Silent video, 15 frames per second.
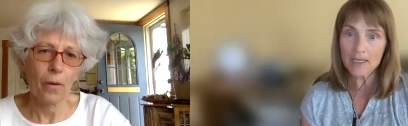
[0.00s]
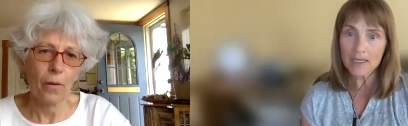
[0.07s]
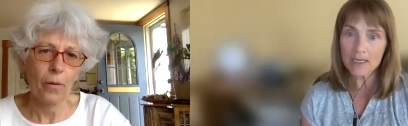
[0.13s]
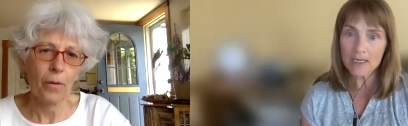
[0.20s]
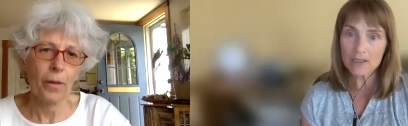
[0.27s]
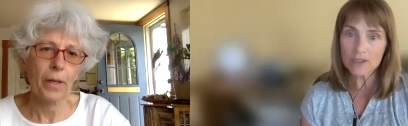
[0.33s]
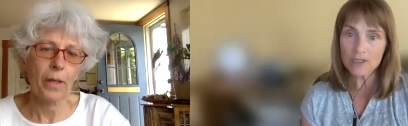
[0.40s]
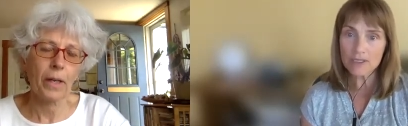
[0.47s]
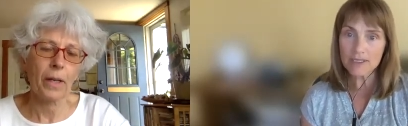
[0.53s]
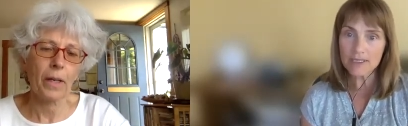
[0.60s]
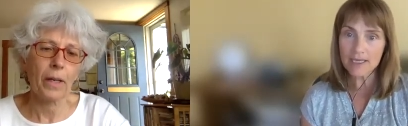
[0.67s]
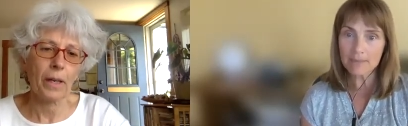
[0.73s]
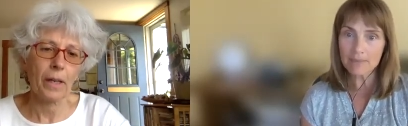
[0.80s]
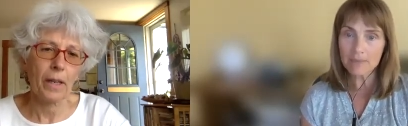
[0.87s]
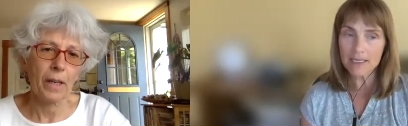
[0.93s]
Speaker 1: I could Great.
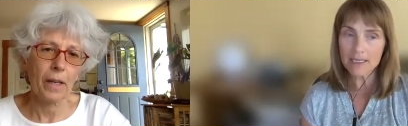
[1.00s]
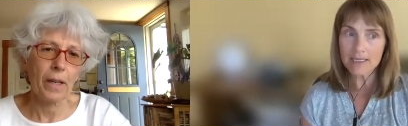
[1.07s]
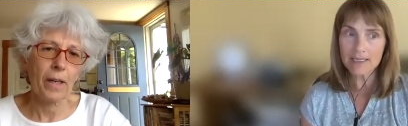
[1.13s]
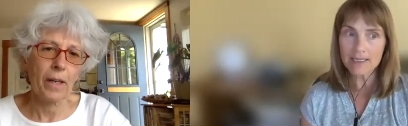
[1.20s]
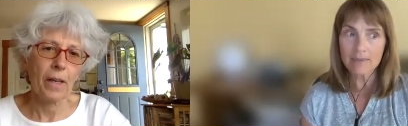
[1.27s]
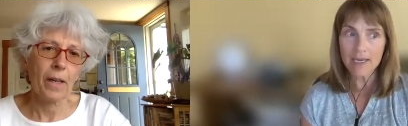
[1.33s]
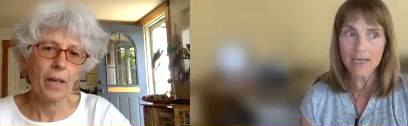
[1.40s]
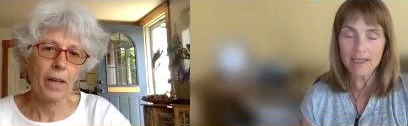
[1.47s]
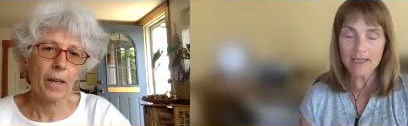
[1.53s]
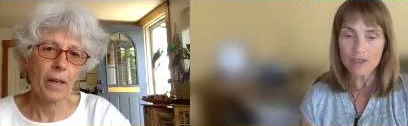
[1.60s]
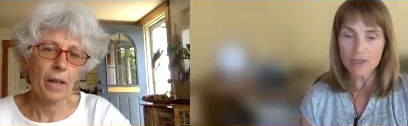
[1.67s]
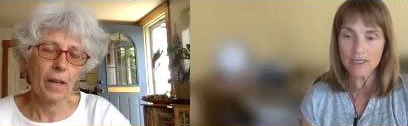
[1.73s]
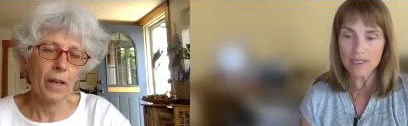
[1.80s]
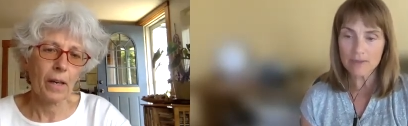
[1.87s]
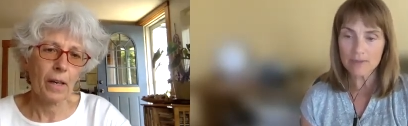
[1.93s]
just get my email
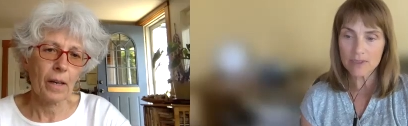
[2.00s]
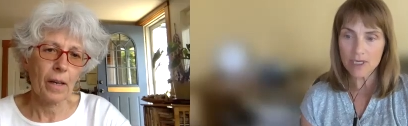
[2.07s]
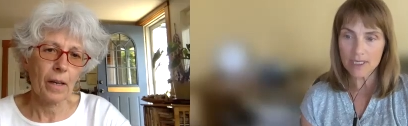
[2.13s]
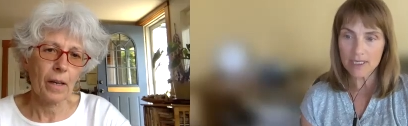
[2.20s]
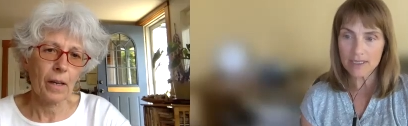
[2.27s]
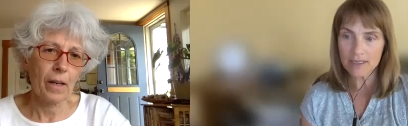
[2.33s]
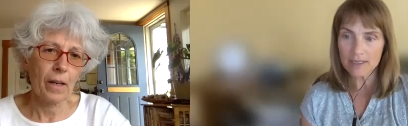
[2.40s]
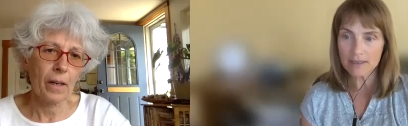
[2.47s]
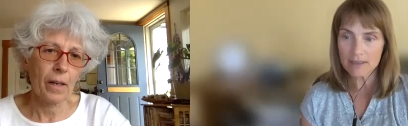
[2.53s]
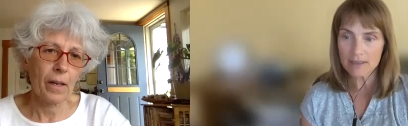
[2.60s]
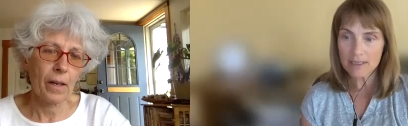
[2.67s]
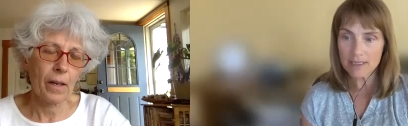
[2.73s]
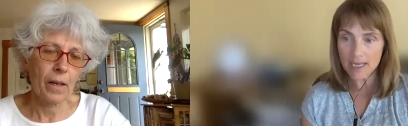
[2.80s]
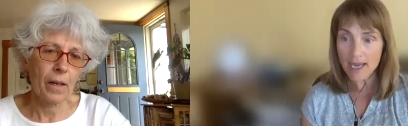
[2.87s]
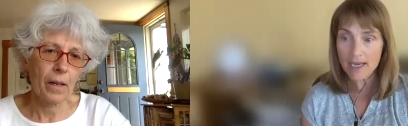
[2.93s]
address, which I can
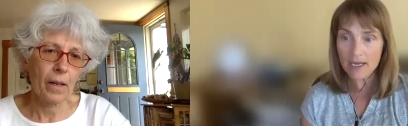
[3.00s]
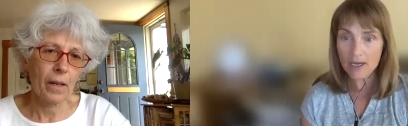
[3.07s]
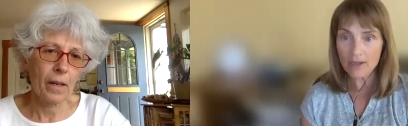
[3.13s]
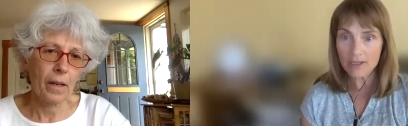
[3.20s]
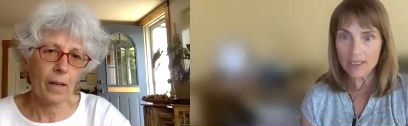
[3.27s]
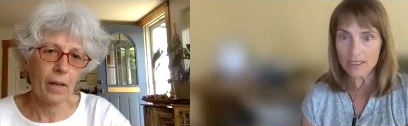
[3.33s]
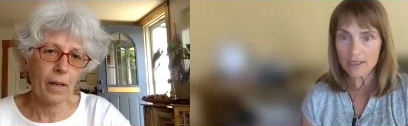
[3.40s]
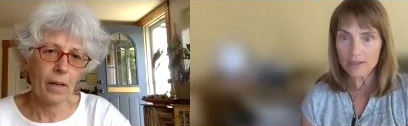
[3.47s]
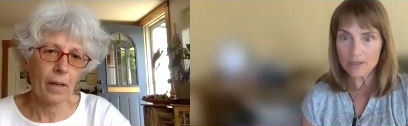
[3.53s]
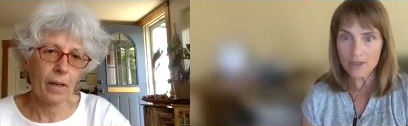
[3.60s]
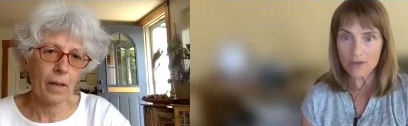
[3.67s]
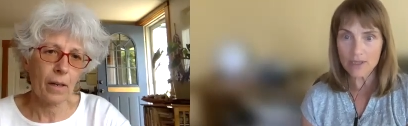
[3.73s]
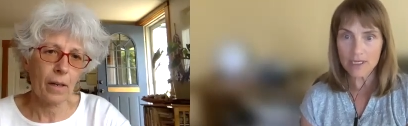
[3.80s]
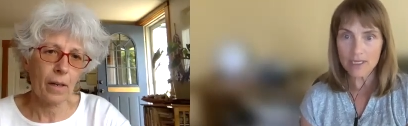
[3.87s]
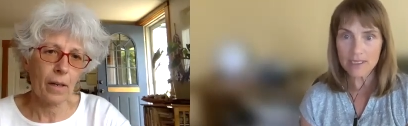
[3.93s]
say on here
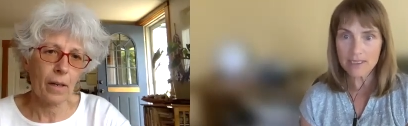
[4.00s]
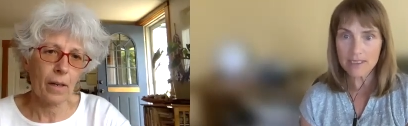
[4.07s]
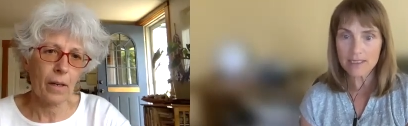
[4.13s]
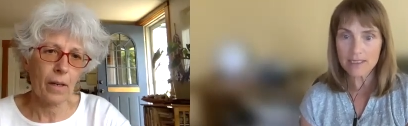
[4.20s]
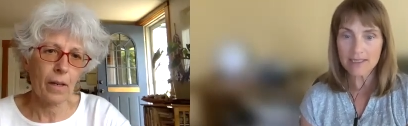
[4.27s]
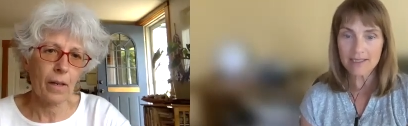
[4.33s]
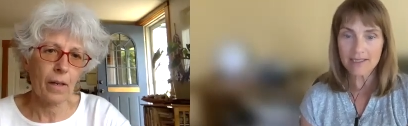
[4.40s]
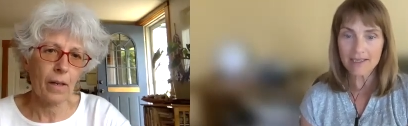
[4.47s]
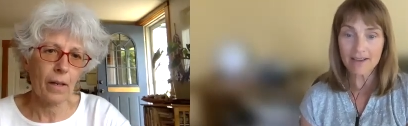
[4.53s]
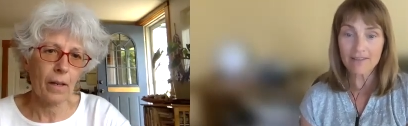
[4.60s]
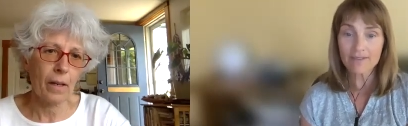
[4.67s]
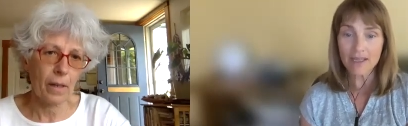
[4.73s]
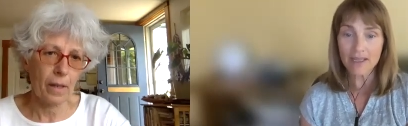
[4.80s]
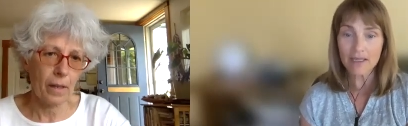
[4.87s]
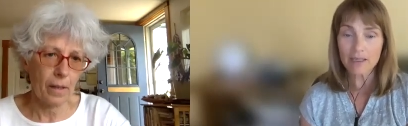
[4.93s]
so that it's
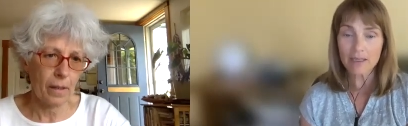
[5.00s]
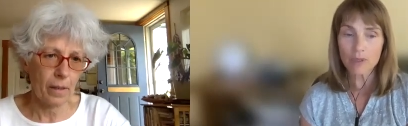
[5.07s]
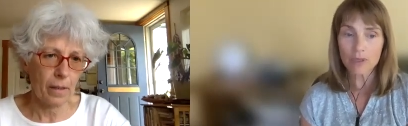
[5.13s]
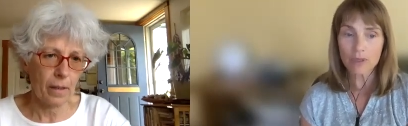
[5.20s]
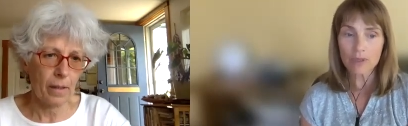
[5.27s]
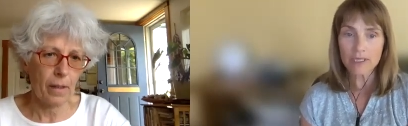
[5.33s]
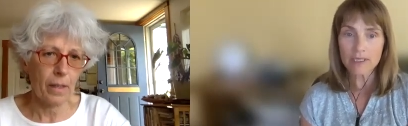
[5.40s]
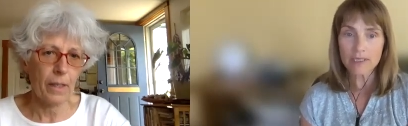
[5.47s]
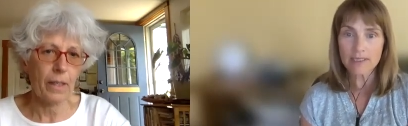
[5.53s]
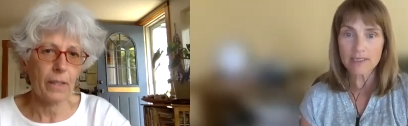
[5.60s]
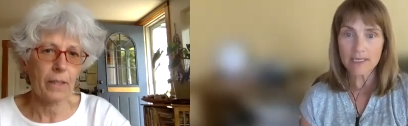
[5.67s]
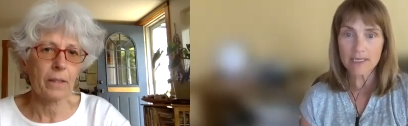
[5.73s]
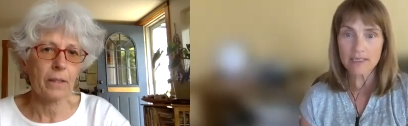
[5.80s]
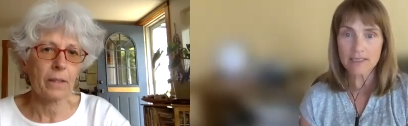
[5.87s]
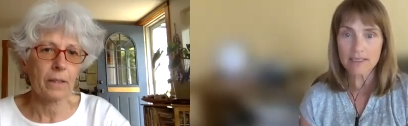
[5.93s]
available. It's
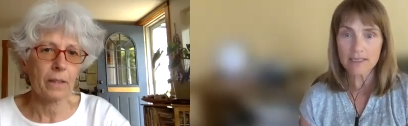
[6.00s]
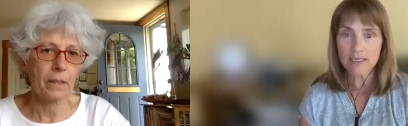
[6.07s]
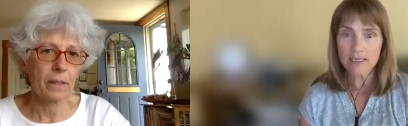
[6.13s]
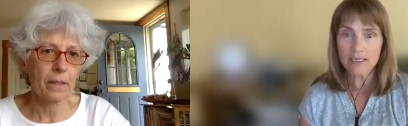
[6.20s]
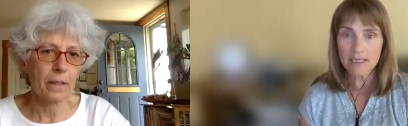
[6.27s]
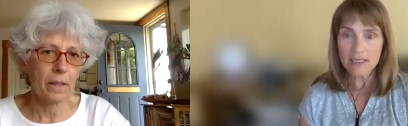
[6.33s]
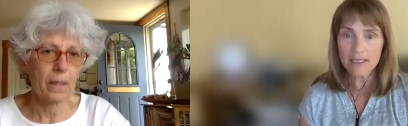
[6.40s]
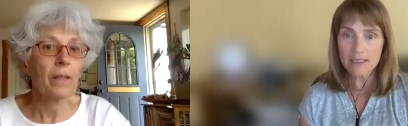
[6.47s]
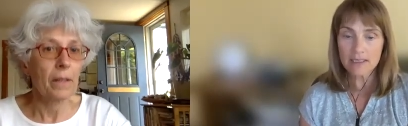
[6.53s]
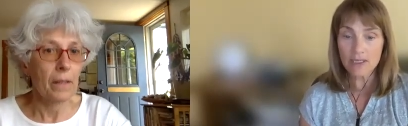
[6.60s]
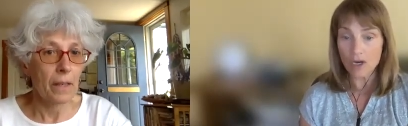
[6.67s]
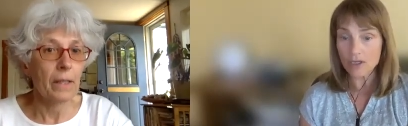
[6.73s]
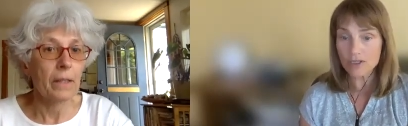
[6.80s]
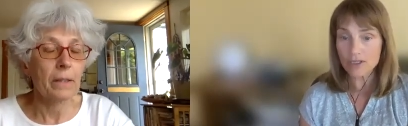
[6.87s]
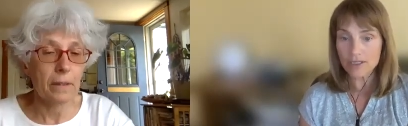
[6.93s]
it's
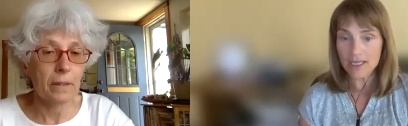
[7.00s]
dr